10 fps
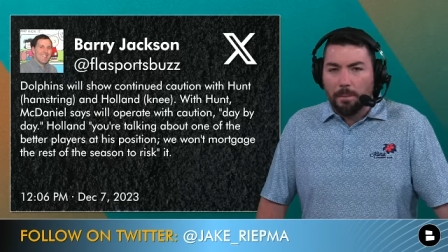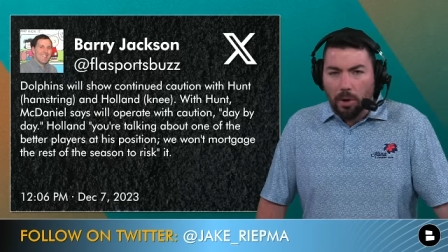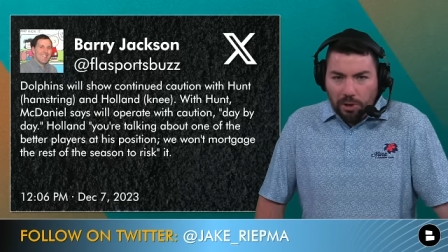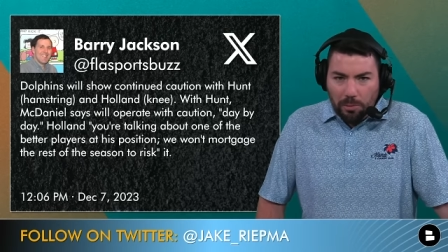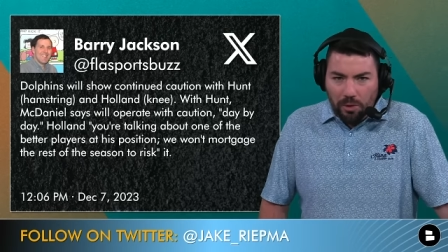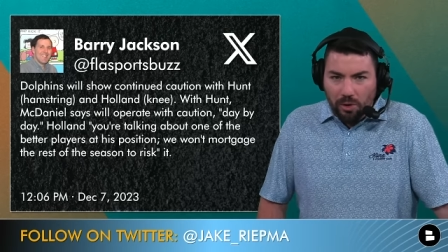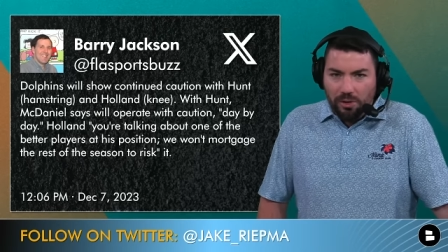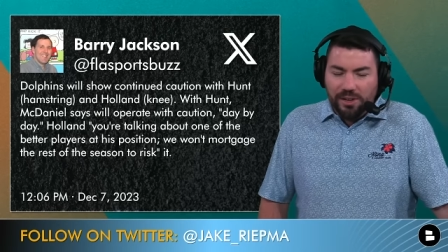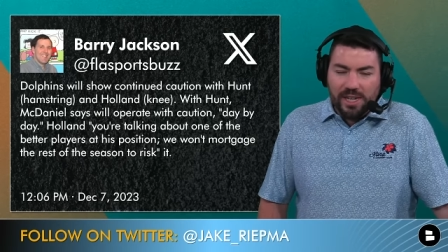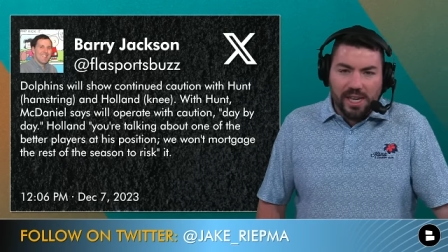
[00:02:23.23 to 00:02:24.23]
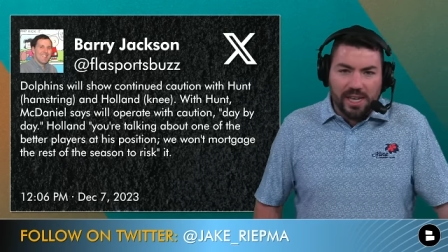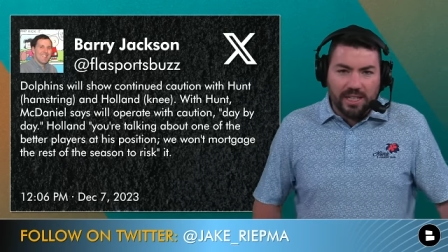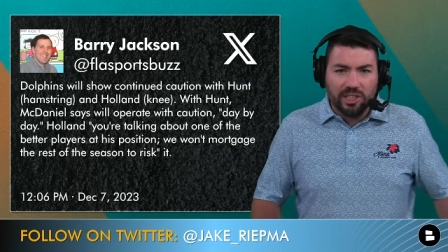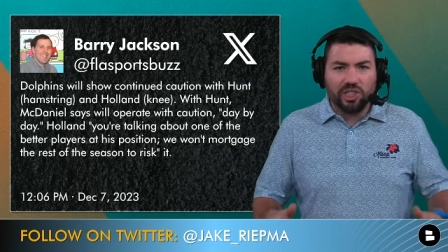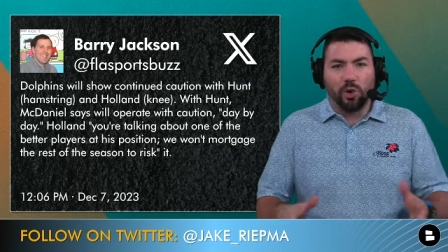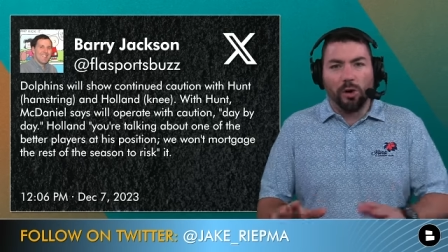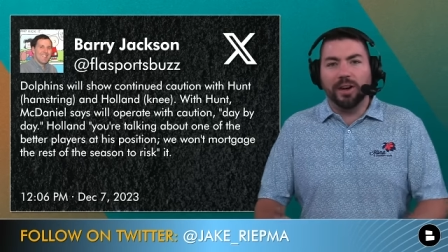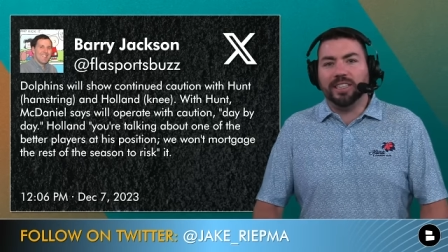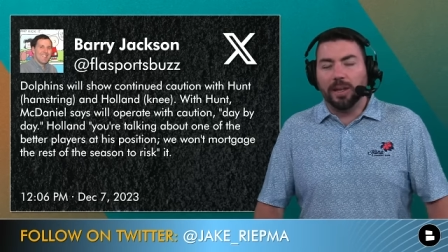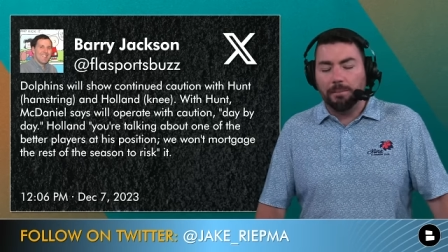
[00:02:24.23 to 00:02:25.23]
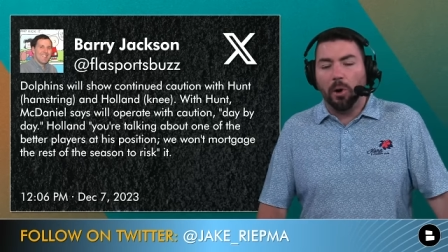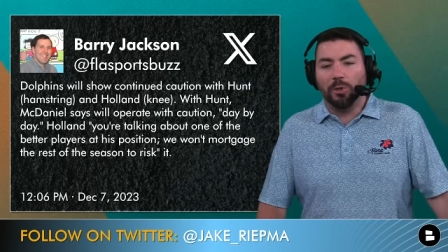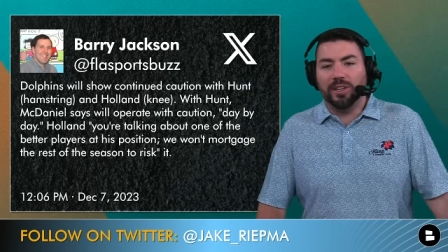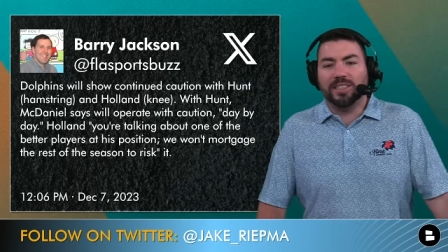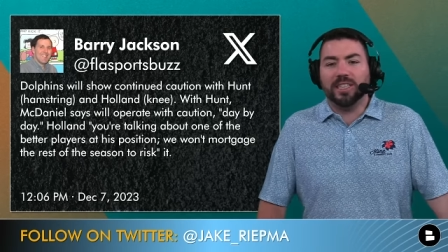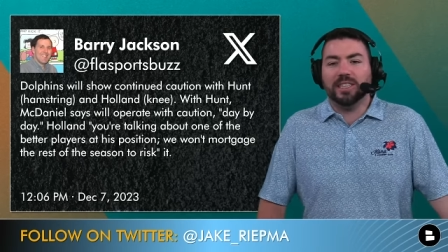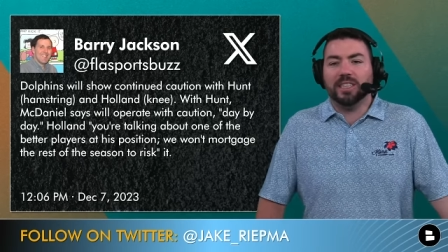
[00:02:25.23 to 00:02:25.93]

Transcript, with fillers: multiple knee soreness in both his knees,